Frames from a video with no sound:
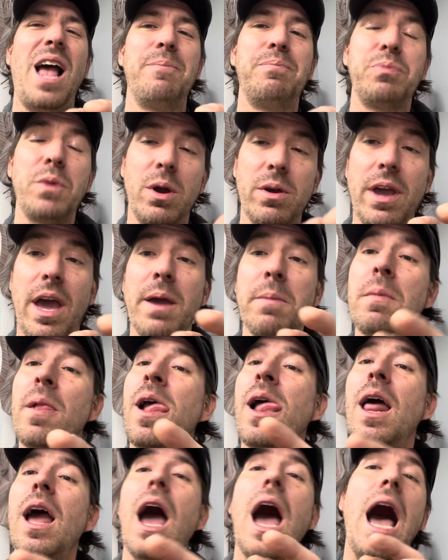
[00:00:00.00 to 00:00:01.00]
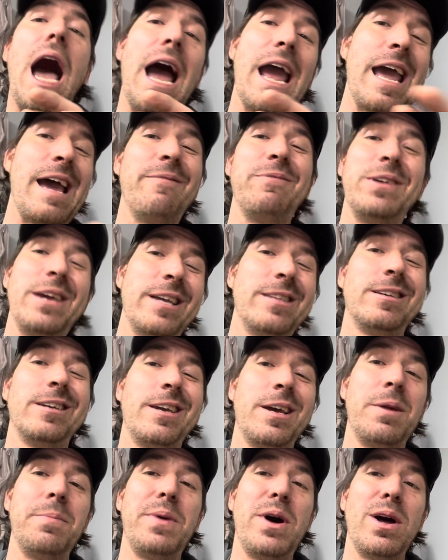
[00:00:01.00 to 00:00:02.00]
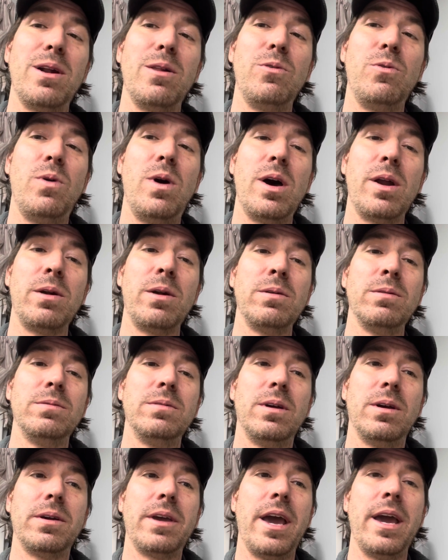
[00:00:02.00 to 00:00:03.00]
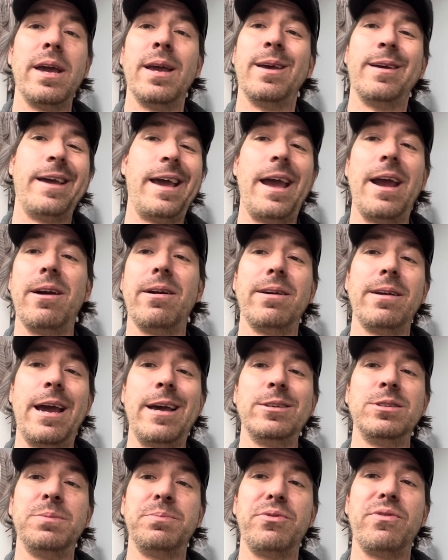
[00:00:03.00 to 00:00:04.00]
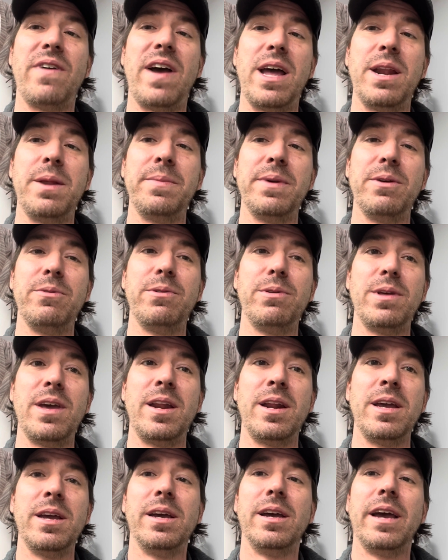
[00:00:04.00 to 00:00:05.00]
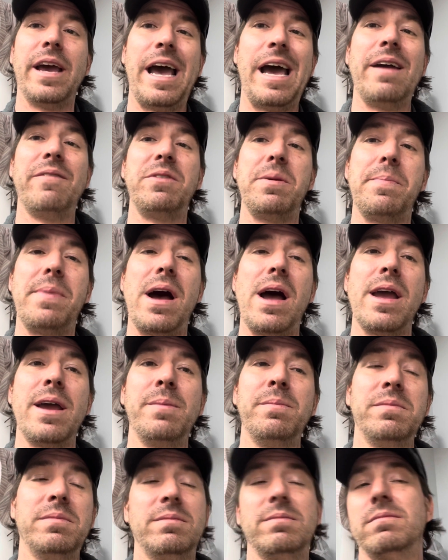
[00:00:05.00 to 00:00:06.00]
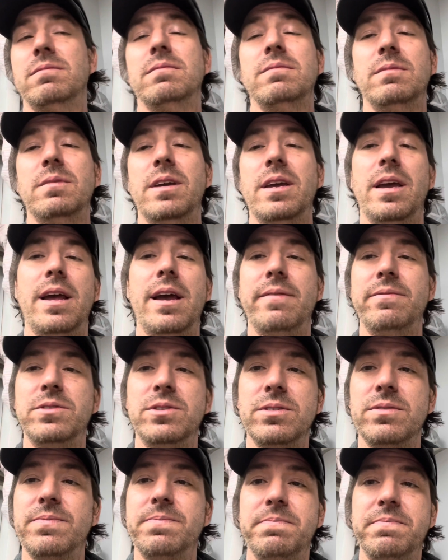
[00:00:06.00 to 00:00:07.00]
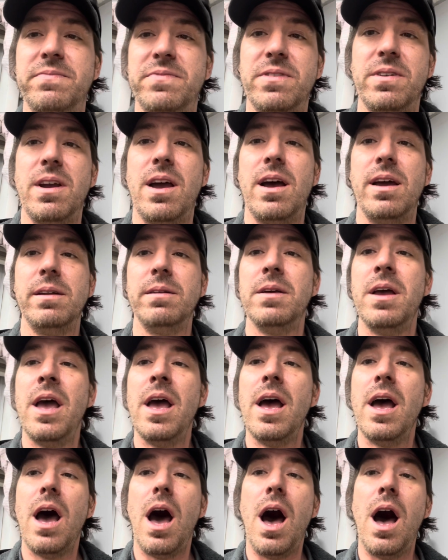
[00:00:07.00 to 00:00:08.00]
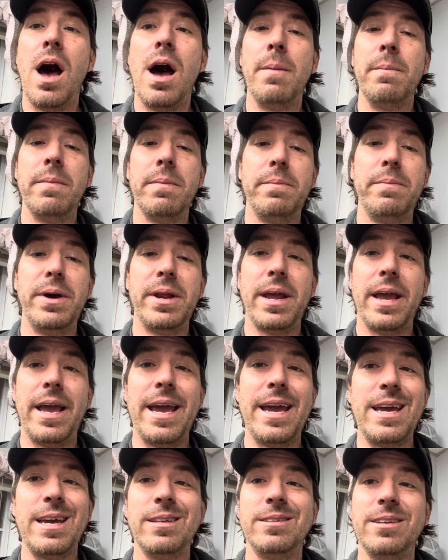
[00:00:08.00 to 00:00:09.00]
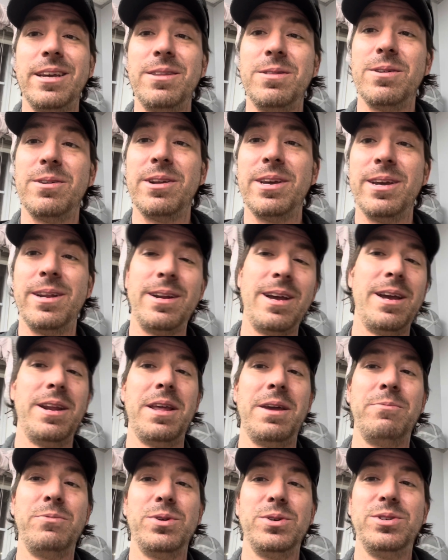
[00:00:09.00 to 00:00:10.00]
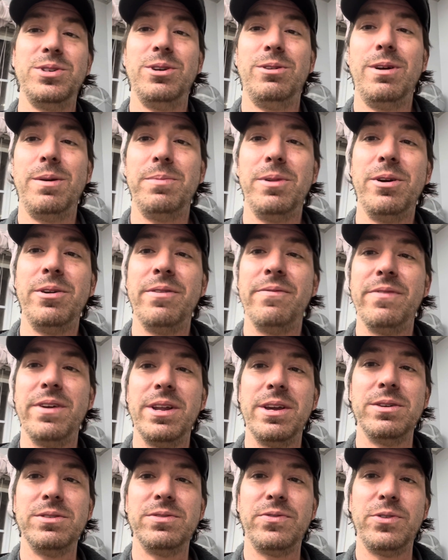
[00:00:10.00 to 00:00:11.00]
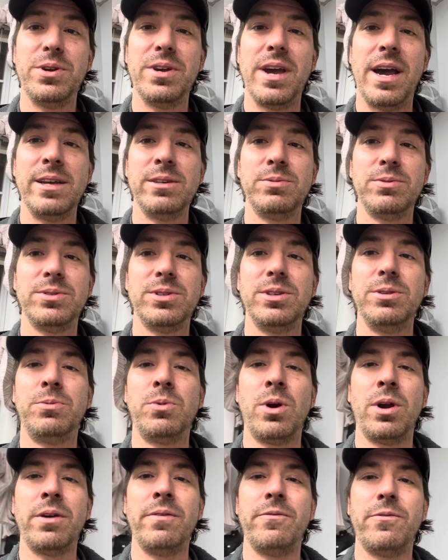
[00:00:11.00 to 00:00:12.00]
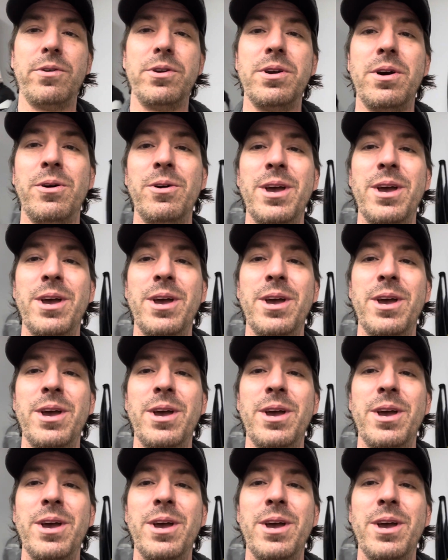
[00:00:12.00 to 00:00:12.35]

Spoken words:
okay? I have yet to get a bottle of water, okay? Eric hasn't provided me with any. I have to buy them. I've just forgot. But hey, it's 8:30 at night and we're still uploading videos for you guys. We're still working for y'all.